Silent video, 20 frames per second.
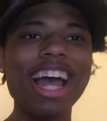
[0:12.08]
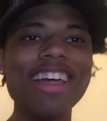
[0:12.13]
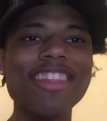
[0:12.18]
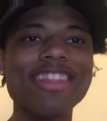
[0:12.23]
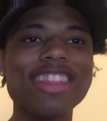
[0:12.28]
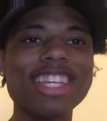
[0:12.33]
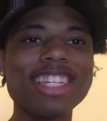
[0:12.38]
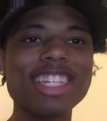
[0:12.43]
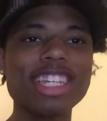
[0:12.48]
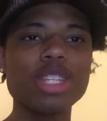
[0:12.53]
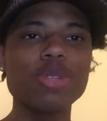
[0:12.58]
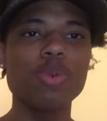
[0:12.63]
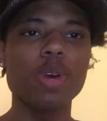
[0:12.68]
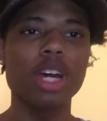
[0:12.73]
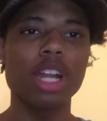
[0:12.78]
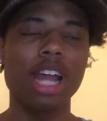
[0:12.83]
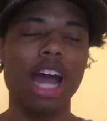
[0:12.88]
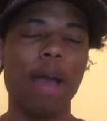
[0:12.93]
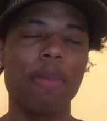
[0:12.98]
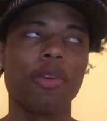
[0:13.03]
This is
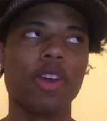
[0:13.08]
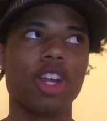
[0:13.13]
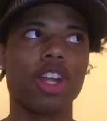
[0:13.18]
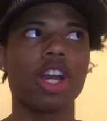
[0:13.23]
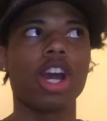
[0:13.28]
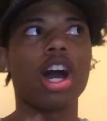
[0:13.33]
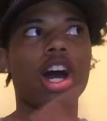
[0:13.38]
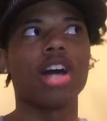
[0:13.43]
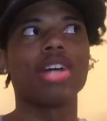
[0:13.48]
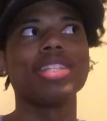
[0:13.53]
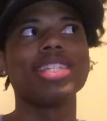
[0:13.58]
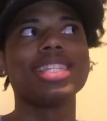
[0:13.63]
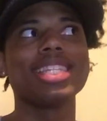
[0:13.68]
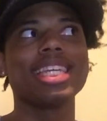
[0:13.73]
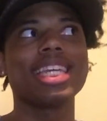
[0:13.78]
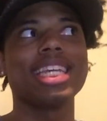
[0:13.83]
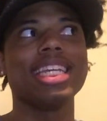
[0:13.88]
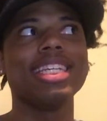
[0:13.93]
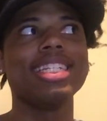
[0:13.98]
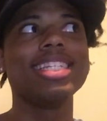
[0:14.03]
what I'm gonna call
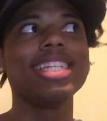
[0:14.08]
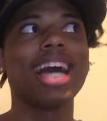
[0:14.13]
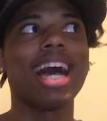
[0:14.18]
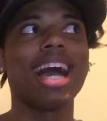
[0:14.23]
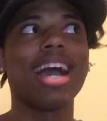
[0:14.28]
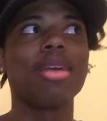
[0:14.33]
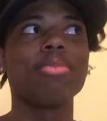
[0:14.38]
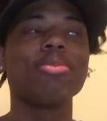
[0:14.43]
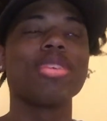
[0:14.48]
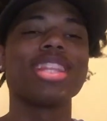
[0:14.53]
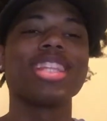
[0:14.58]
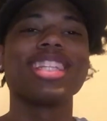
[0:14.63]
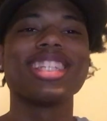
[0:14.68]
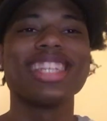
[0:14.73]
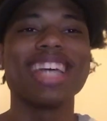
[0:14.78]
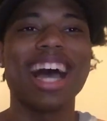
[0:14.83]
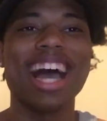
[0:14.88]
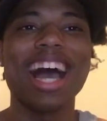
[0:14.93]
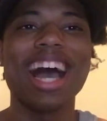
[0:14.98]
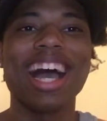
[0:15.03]
tea time with
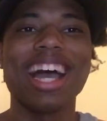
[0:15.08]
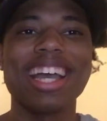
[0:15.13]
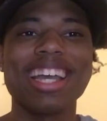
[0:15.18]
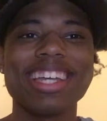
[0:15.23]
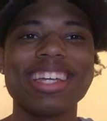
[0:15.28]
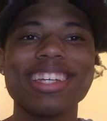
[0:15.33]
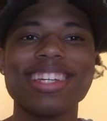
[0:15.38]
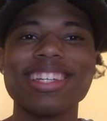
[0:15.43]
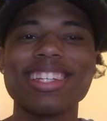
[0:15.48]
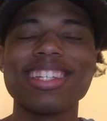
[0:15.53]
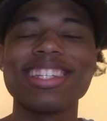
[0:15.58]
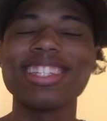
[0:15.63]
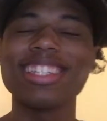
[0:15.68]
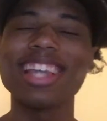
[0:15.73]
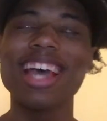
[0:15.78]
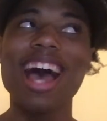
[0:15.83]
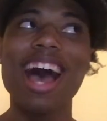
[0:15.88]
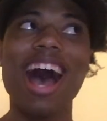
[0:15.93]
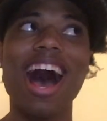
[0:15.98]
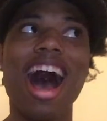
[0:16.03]
Ty, because
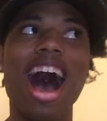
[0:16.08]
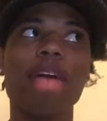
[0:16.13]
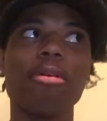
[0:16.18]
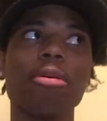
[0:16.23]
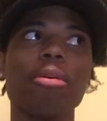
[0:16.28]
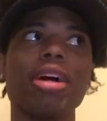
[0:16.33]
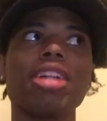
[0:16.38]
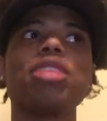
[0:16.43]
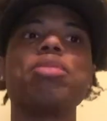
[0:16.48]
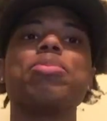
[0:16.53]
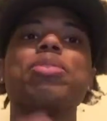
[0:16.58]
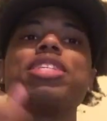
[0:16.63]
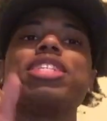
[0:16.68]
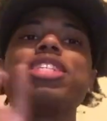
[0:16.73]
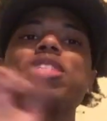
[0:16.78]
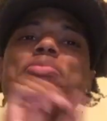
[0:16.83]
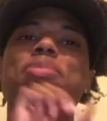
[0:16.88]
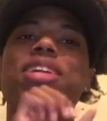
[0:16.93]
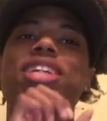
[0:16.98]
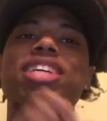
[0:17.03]
I'm about to be
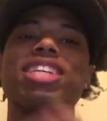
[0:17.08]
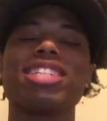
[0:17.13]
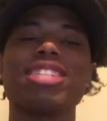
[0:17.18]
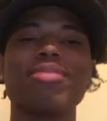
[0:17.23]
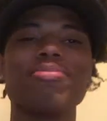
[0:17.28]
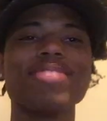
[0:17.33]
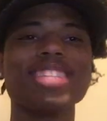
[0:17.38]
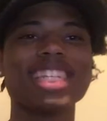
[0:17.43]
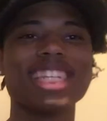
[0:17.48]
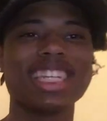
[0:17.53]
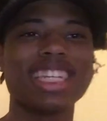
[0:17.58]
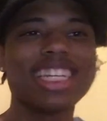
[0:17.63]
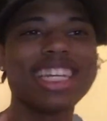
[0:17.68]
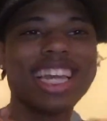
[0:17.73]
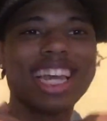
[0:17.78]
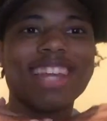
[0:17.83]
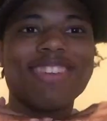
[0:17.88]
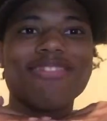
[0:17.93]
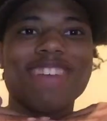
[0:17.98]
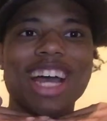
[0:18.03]
spilling some tea,
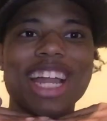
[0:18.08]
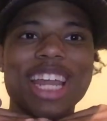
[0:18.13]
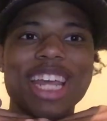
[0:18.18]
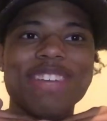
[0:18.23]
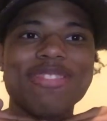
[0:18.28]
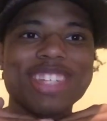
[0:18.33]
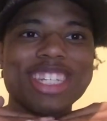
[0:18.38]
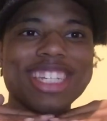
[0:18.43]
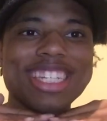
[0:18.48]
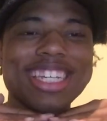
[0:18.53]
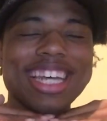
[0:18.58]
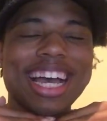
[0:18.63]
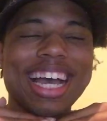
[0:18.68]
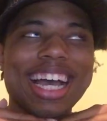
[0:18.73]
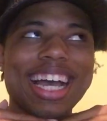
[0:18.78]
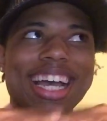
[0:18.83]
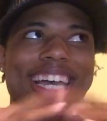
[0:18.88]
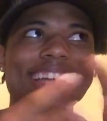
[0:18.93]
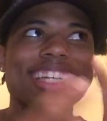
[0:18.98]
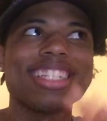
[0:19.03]
and my name is
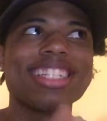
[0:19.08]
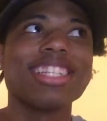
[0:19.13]
Ty.